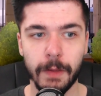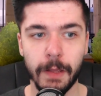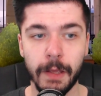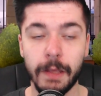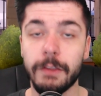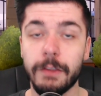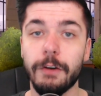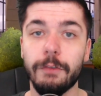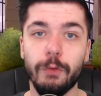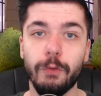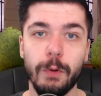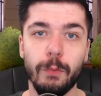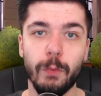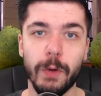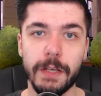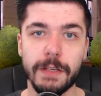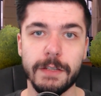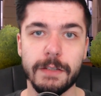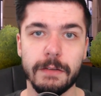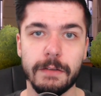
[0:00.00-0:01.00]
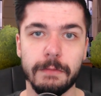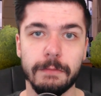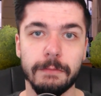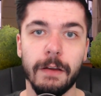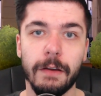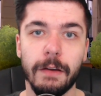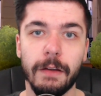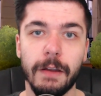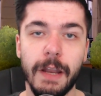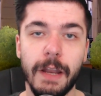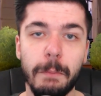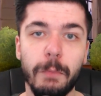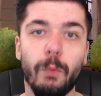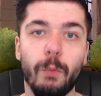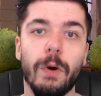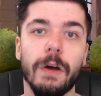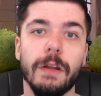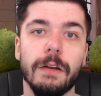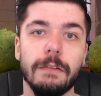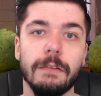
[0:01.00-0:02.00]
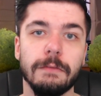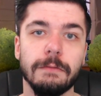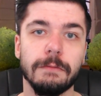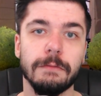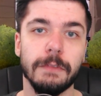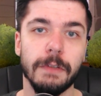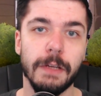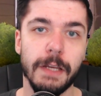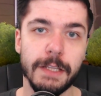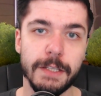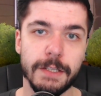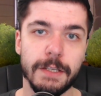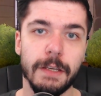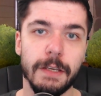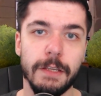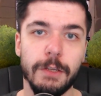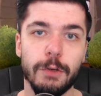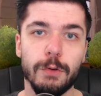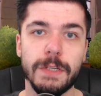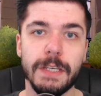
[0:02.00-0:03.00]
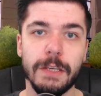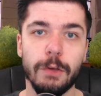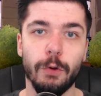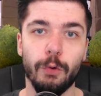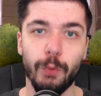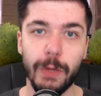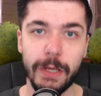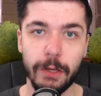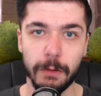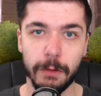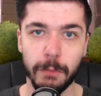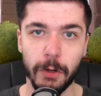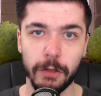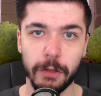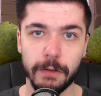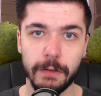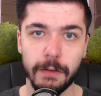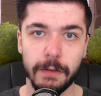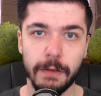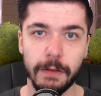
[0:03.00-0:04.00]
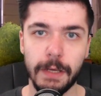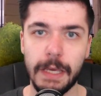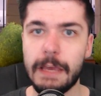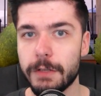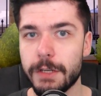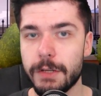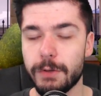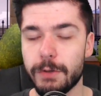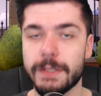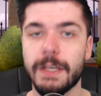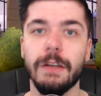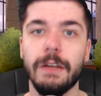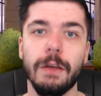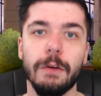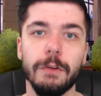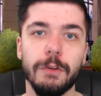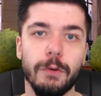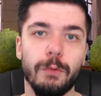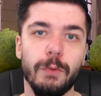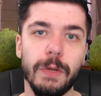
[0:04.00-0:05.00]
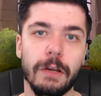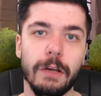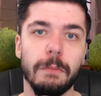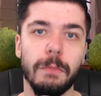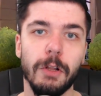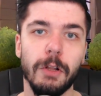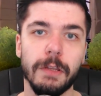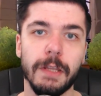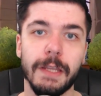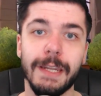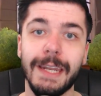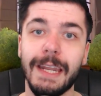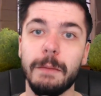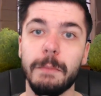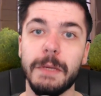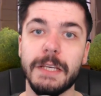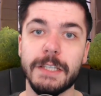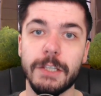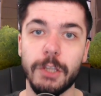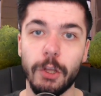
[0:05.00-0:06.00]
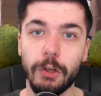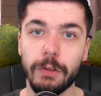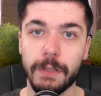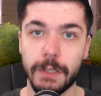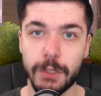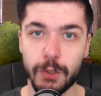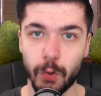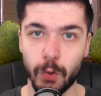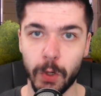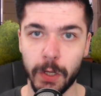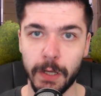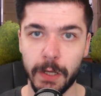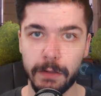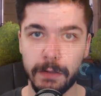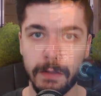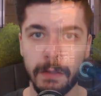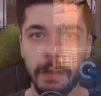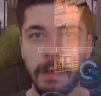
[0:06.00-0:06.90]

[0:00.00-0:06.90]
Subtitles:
There are 3 ways. Number 1, it's using your Recon Bolt. If you're sending out your Recon Bolt and the enemy is not destroying it,